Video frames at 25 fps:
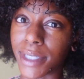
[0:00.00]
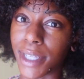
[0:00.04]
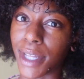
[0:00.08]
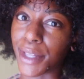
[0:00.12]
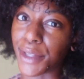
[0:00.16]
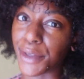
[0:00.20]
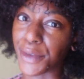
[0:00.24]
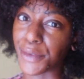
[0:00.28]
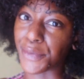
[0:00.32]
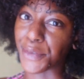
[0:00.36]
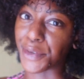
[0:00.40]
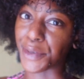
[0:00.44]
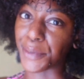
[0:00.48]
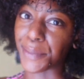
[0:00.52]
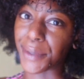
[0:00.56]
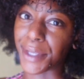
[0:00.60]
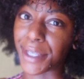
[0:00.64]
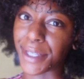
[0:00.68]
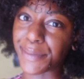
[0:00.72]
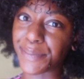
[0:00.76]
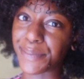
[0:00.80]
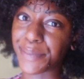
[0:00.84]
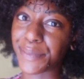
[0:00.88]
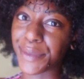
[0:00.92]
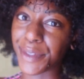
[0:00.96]
tell her for
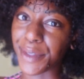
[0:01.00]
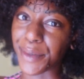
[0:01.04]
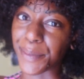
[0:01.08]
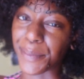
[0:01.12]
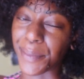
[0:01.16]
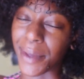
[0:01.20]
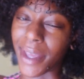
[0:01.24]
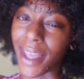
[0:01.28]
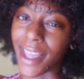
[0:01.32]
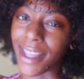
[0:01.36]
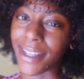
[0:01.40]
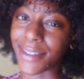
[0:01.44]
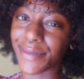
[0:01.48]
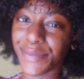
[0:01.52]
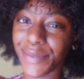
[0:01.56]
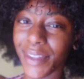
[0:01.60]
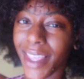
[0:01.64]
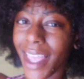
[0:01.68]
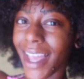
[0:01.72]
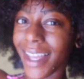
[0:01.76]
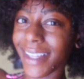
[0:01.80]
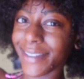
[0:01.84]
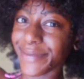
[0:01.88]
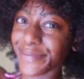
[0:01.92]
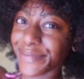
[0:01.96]
me, but
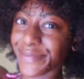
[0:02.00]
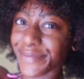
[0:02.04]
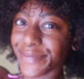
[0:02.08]
yeah.